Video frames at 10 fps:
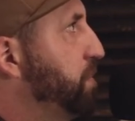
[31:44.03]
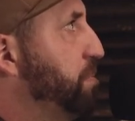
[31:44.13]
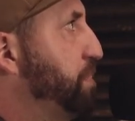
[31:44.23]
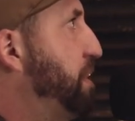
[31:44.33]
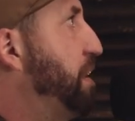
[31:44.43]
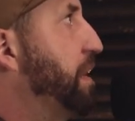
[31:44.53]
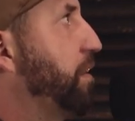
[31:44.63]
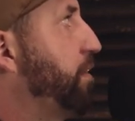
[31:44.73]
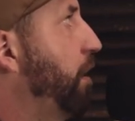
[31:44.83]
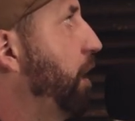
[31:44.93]
completely
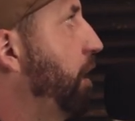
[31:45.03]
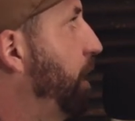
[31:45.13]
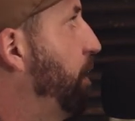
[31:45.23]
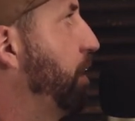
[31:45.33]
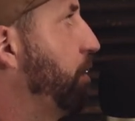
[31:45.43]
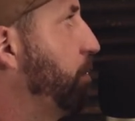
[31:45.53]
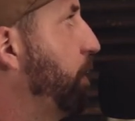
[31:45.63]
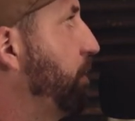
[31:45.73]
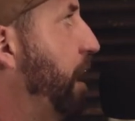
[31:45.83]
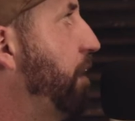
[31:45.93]
cathartic, and I don't know
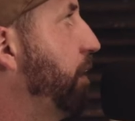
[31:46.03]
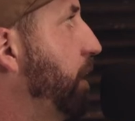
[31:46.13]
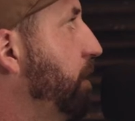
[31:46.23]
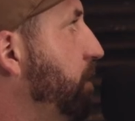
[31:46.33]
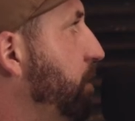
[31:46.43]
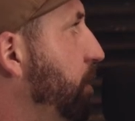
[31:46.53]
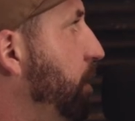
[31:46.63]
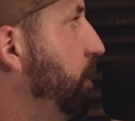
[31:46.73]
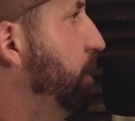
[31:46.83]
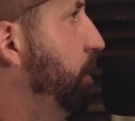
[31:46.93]
what the hell it is.
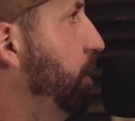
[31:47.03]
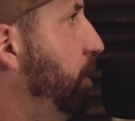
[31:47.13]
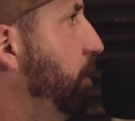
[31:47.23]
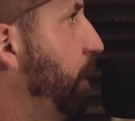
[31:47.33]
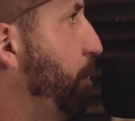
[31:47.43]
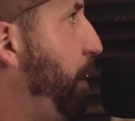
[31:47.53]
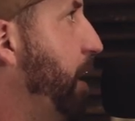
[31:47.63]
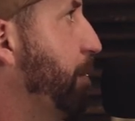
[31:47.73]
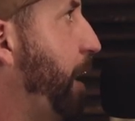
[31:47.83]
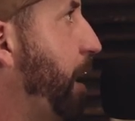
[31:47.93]
Mm-hmm. Like
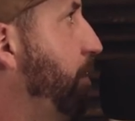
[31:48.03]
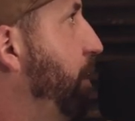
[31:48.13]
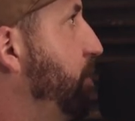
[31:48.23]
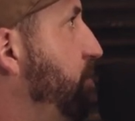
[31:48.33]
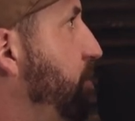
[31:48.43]
painting backgrounds